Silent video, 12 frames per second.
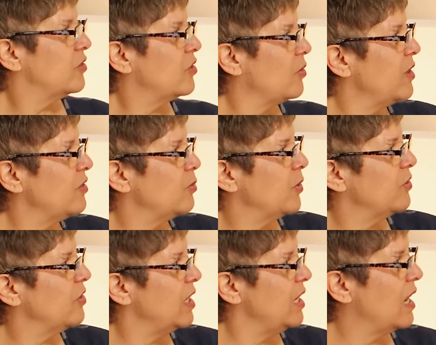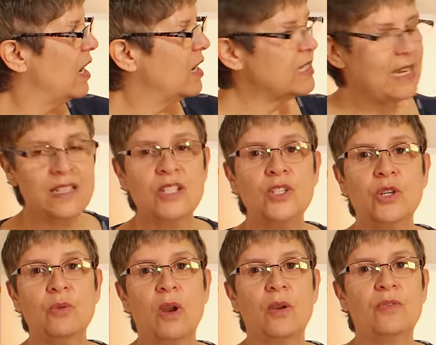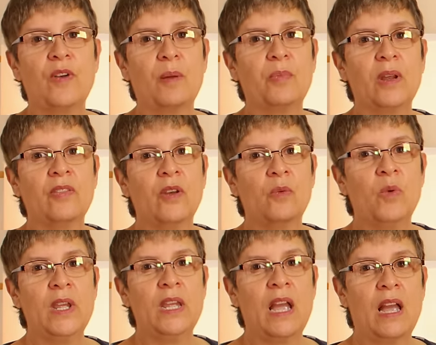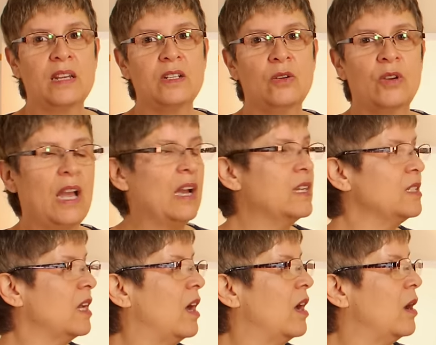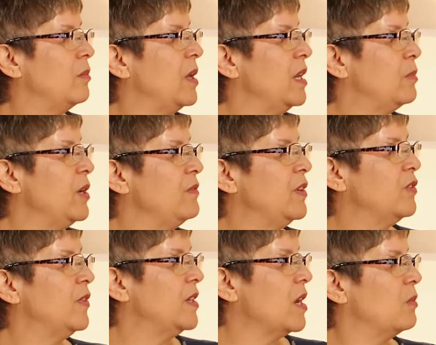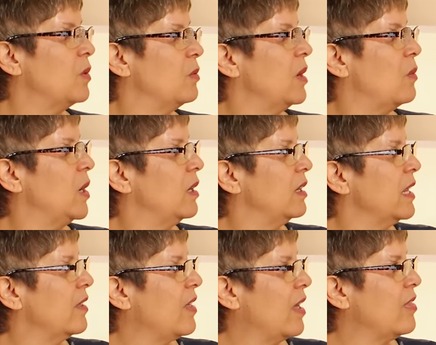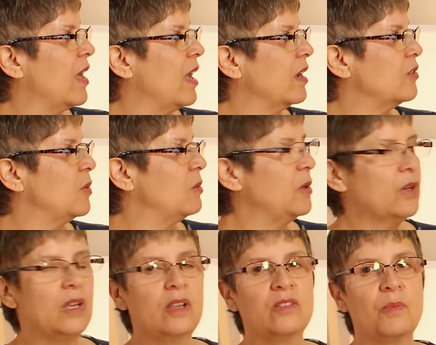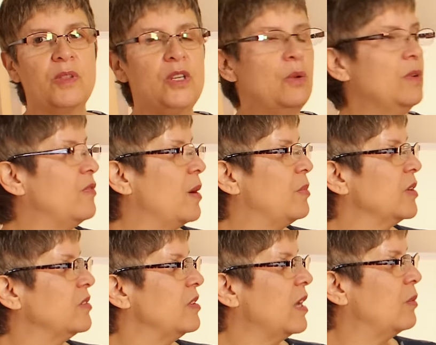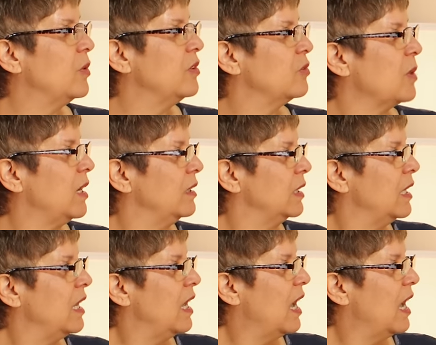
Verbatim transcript: So this was the uh, Dandi Duo fabric that we had a look at um, in a previous video and we'll, we'll link that there because we were looking at some of the new in fabrics in that one as well.